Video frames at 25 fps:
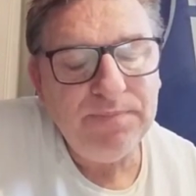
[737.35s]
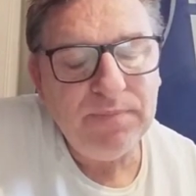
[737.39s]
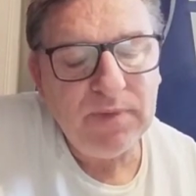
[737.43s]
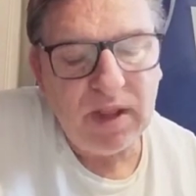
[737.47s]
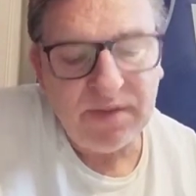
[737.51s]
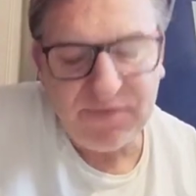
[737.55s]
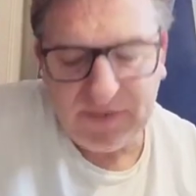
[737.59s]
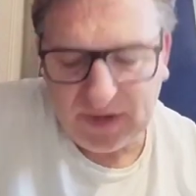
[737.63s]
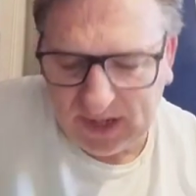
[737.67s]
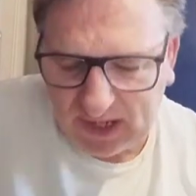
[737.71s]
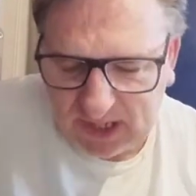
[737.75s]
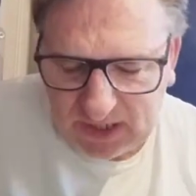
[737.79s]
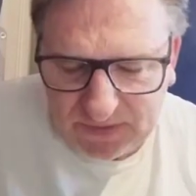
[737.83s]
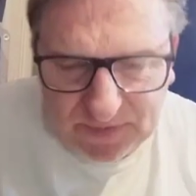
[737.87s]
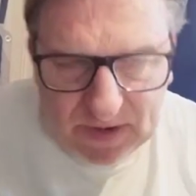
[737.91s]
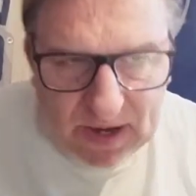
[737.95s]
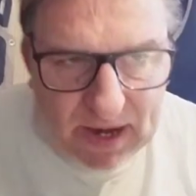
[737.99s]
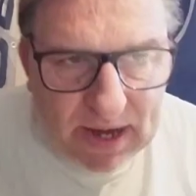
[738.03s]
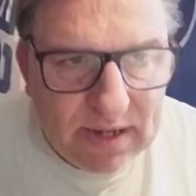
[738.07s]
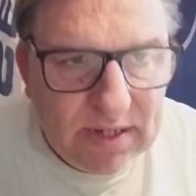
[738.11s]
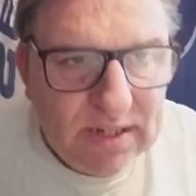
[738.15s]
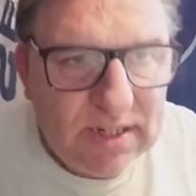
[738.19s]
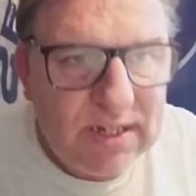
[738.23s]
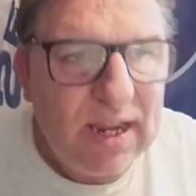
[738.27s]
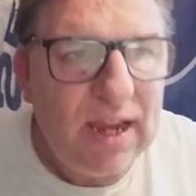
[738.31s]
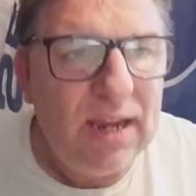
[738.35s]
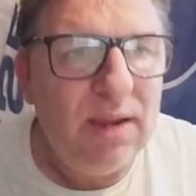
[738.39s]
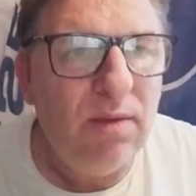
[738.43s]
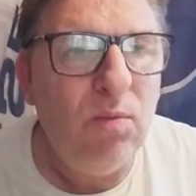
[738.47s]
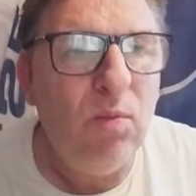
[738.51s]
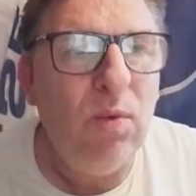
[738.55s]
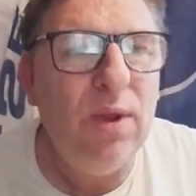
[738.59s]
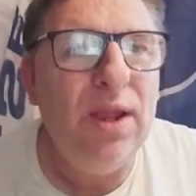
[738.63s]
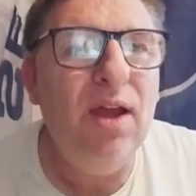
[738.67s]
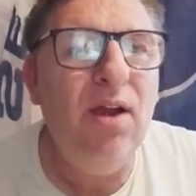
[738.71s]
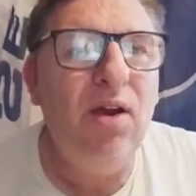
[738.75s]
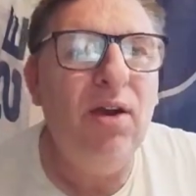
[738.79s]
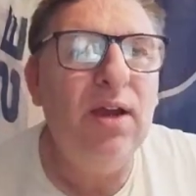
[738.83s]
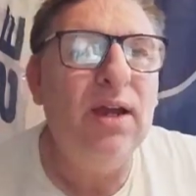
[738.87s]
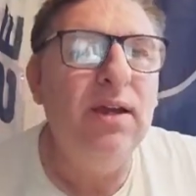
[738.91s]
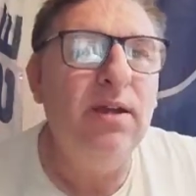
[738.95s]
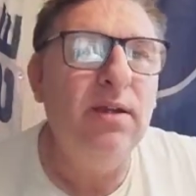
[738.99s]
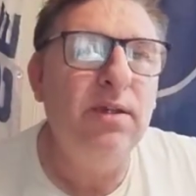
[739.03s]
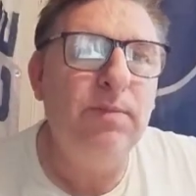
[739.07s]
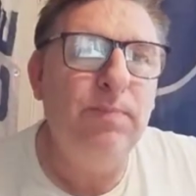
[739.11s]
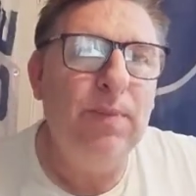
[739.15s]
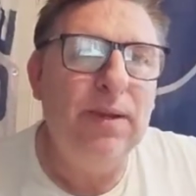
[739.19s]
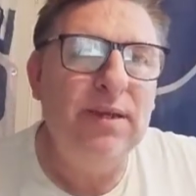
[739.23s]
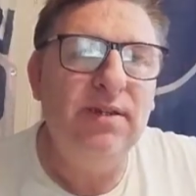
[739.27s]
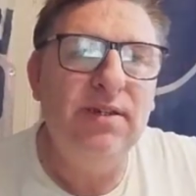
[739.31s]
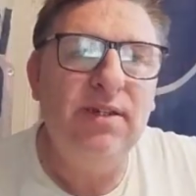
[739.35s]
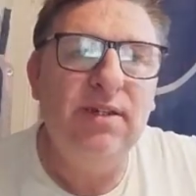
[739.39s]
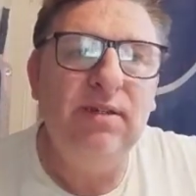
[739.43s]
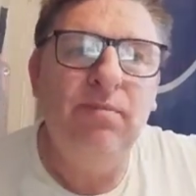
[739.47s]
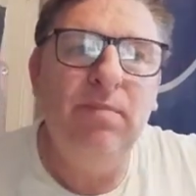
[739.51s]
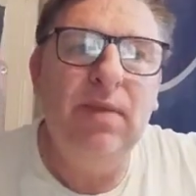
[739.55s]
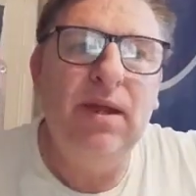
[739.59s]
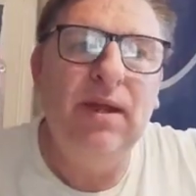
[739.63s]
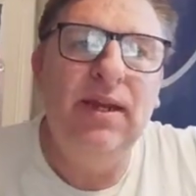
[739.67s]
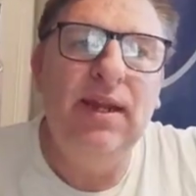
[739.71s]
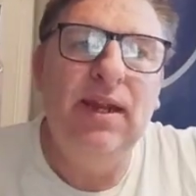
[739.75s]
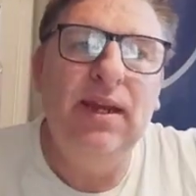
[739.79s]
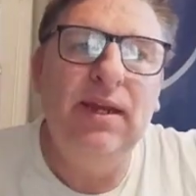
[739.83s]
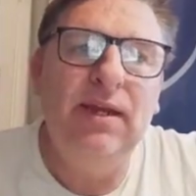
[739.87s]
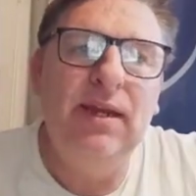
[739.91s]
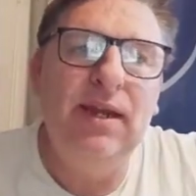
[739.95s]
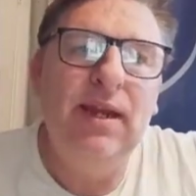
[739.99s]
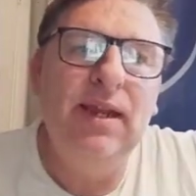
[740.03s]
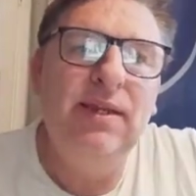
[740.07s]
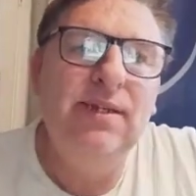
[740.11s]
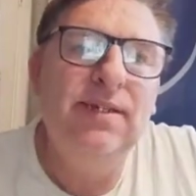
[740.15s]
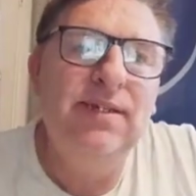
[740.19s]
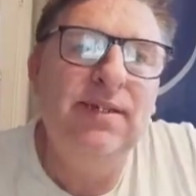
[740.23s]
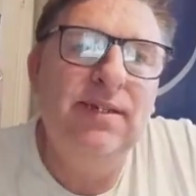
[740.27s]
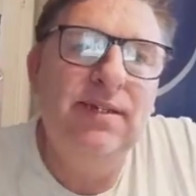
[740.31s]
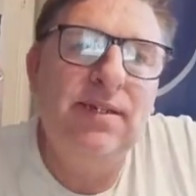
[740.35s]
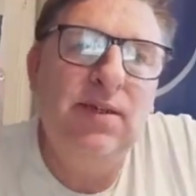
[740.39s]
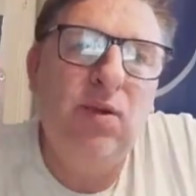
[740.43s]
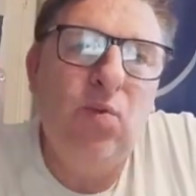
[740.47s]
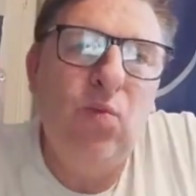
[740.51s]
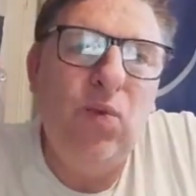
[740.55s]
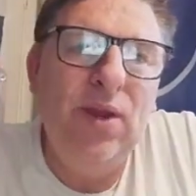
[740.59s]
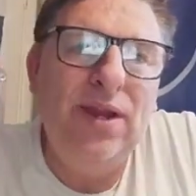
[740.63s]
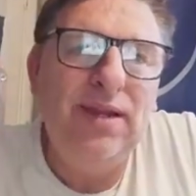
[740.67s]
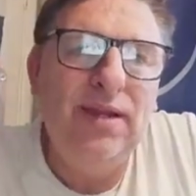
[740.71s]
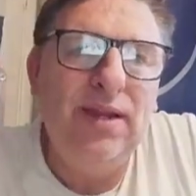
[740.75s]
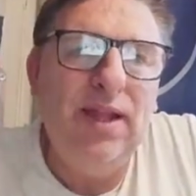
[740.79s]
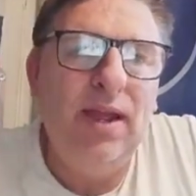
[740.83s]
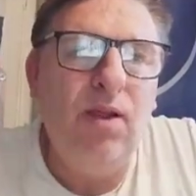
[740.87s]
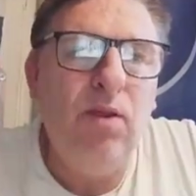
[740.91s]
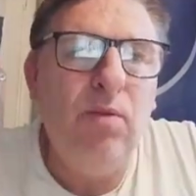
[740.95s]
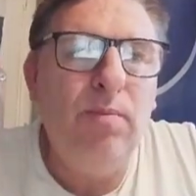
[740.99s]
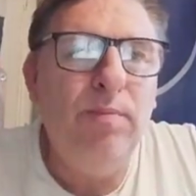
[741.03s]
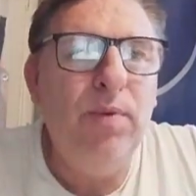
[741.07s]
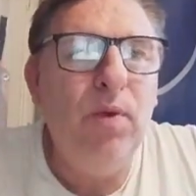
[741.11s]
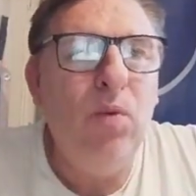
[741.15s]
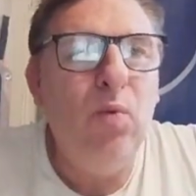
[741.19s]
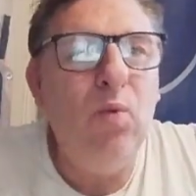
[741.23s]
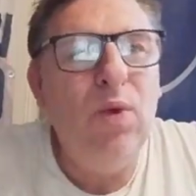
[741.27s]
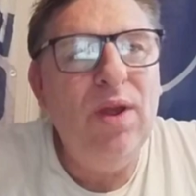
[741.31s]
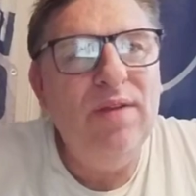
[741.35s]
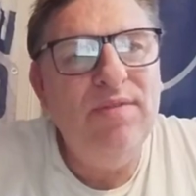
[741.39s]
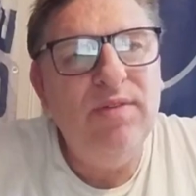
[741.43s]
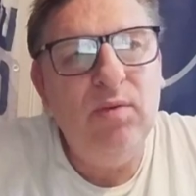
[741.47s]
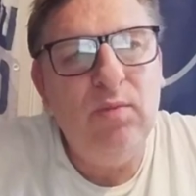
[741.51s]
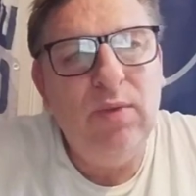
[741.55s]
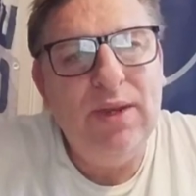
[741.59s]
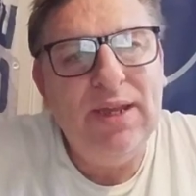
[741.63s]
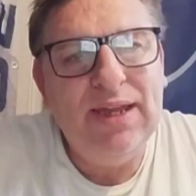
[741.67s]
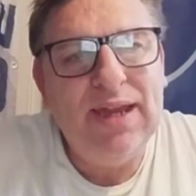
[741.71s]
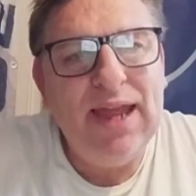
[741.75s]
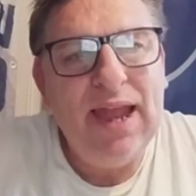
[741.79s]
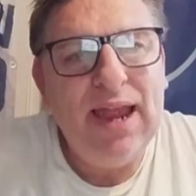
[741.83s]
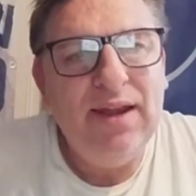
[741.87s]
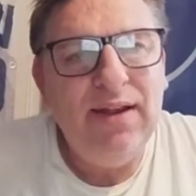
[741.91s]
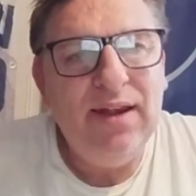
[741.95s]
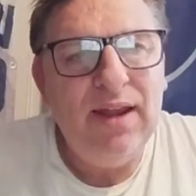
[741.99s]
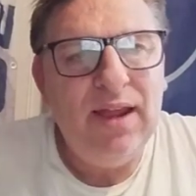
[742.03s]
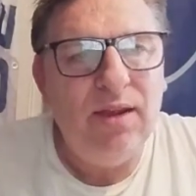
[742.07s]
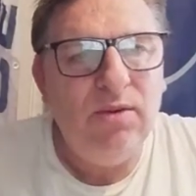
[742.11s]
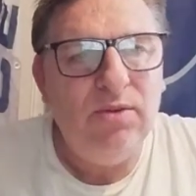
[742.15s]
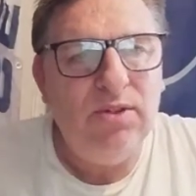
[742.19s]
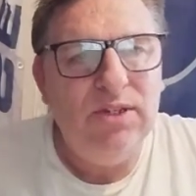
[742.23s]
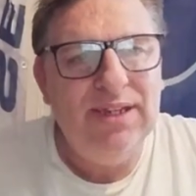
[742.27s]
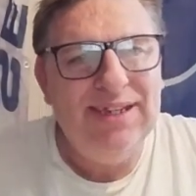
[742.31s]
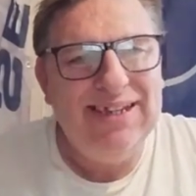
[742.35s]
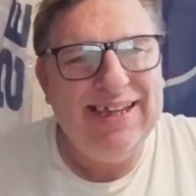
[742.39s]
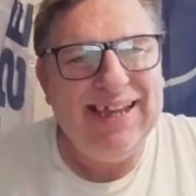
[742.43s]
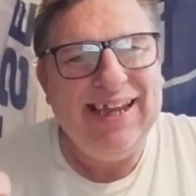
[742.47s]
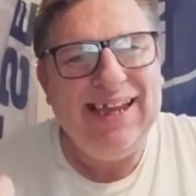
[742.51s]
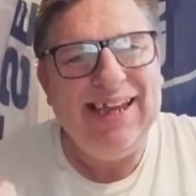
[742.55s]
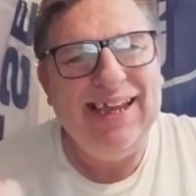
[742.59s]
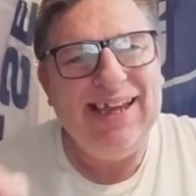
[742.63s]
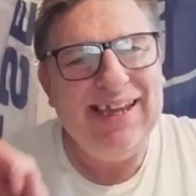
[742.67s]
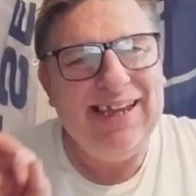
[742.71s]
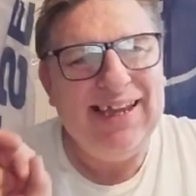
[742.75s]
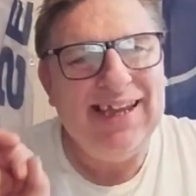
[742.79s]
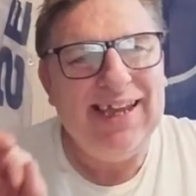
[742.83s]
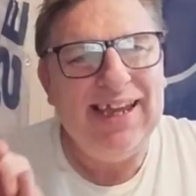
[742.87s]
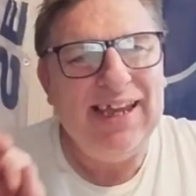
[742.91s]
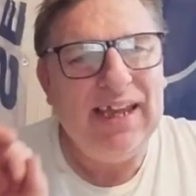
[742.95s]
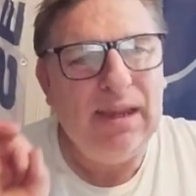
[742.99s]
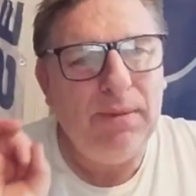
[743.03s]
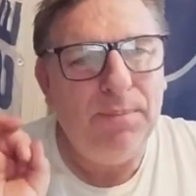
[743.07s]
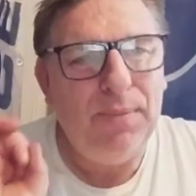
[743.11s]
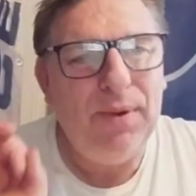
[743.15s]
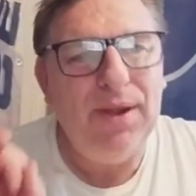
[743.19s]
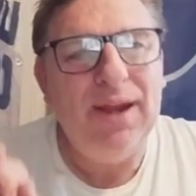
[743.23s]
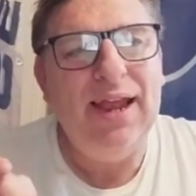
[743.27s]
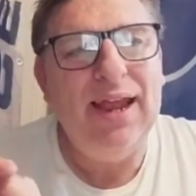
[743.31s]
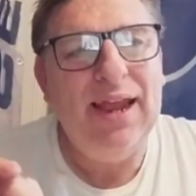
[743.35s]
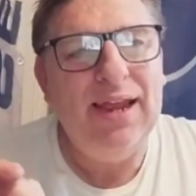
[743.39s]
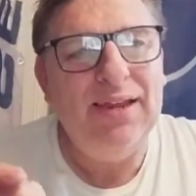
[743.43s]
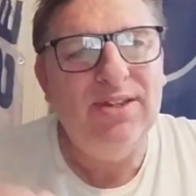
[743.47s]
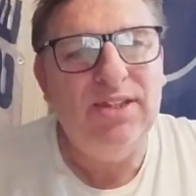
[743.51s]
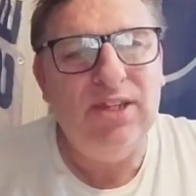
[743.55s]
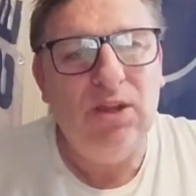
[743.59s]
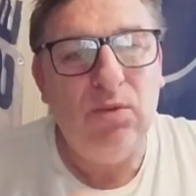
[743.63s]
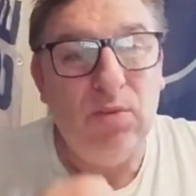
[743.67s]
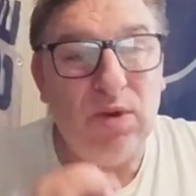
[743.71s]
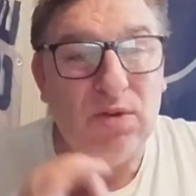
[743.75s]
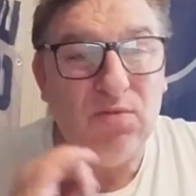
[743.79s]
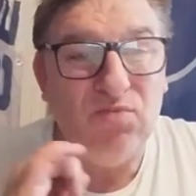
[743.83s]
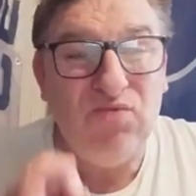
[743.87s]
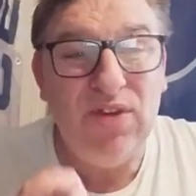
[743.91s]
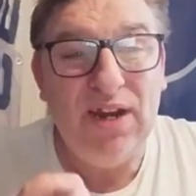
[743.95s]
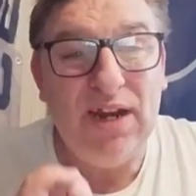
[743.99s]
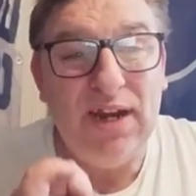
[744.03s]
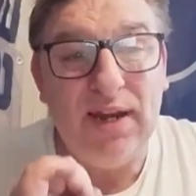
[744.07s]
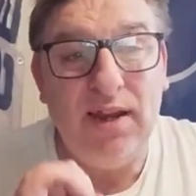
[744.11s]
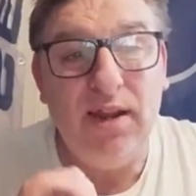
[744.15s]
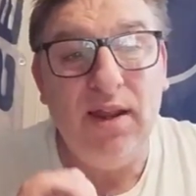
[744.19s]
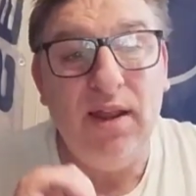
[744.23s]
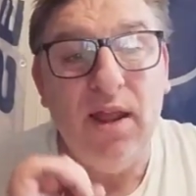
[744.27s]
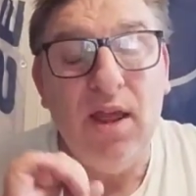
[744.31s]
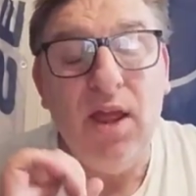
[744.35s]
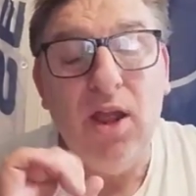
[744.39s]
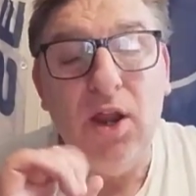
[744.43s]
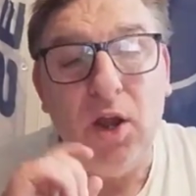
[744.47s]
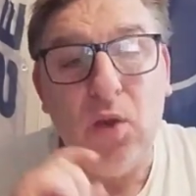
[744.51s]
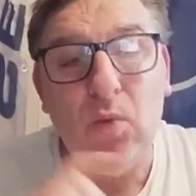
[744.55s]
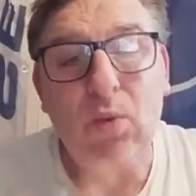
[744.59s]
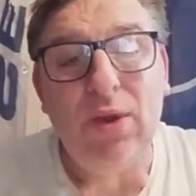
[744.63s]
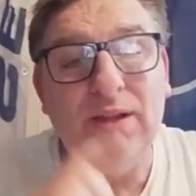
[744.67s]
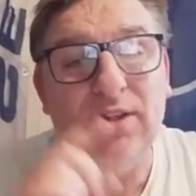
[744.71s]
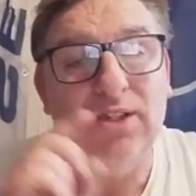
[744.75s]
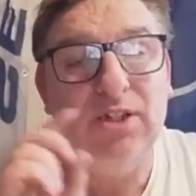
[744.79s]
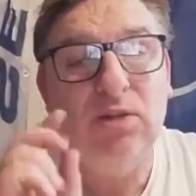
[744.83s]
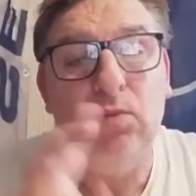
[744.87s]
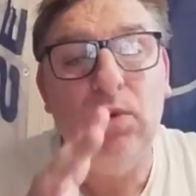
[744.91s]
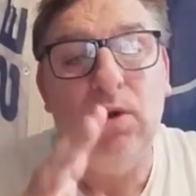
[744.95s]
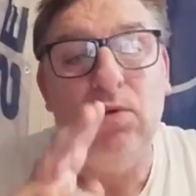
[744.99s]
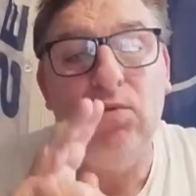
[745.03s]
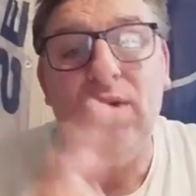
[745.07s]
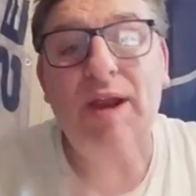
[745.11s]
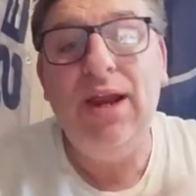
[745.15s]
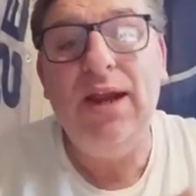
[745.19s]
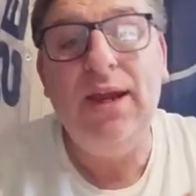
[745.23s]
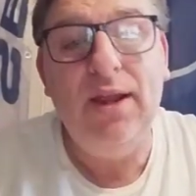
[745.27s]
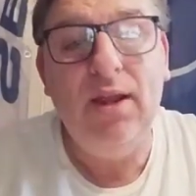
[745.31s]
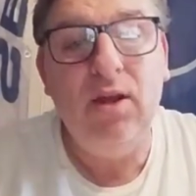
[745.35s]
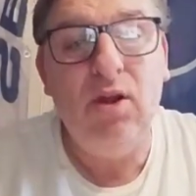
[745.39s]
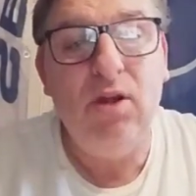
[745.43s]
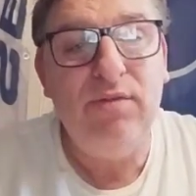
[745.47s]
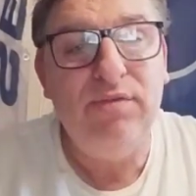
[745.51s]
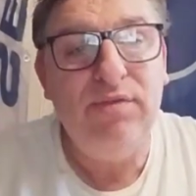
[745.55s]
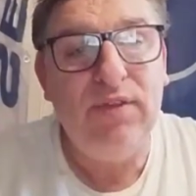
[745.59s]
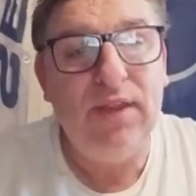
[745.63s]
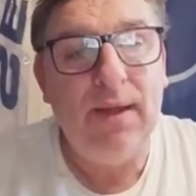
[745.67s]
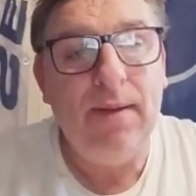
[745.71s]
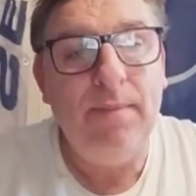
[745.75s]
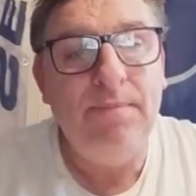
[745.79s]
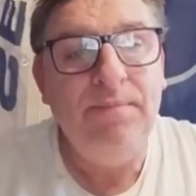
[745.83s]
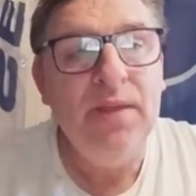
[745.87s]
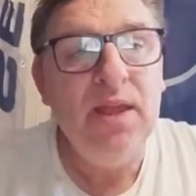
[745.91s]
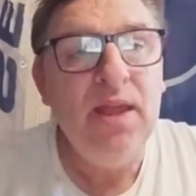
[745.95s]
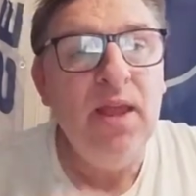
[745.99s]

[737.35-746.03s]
I think it's fair to say we are going to spend some money in this window, but whether we get those key, key players that we really, the ones that we're really after,